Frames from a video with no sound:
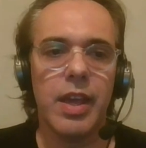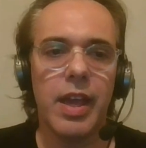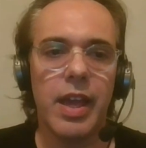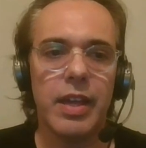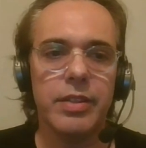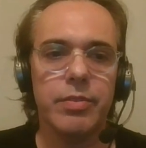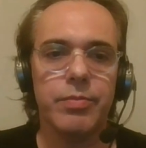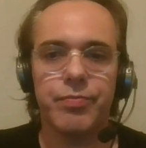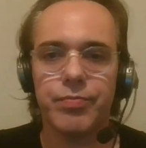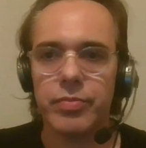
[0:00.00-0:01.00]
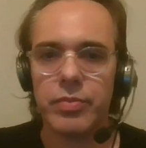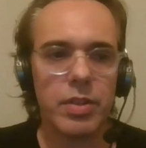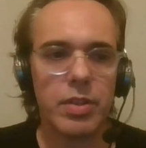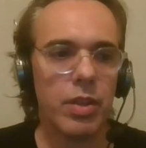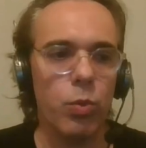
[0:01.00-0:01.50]
And
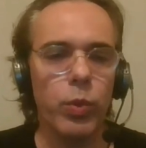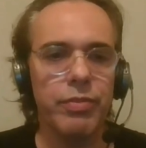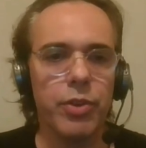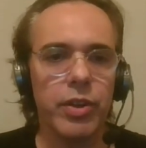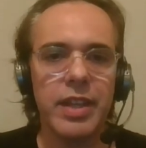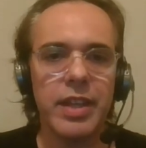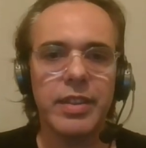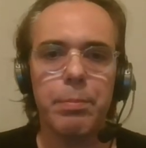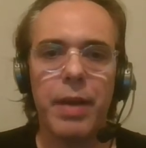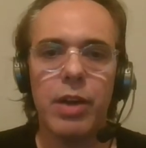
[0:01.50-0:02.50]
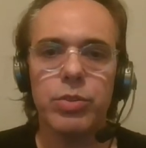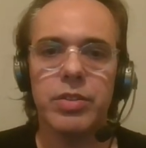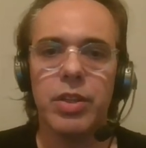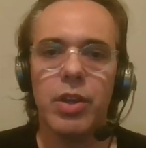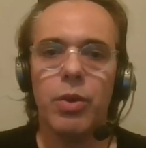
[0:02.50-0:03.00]
we forget
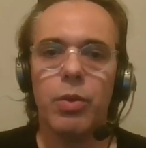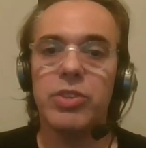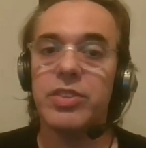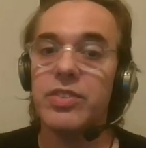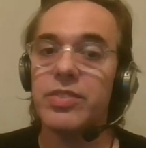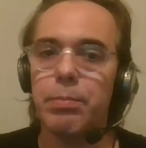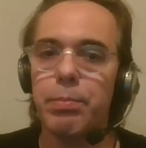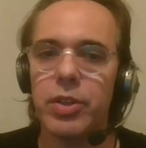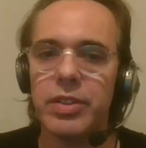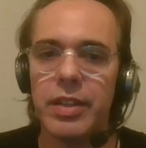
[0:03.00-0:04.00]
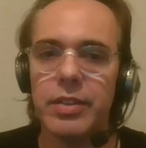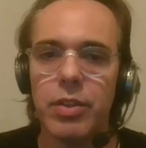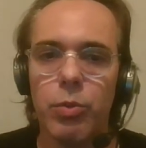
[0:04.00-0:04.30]
about what is important,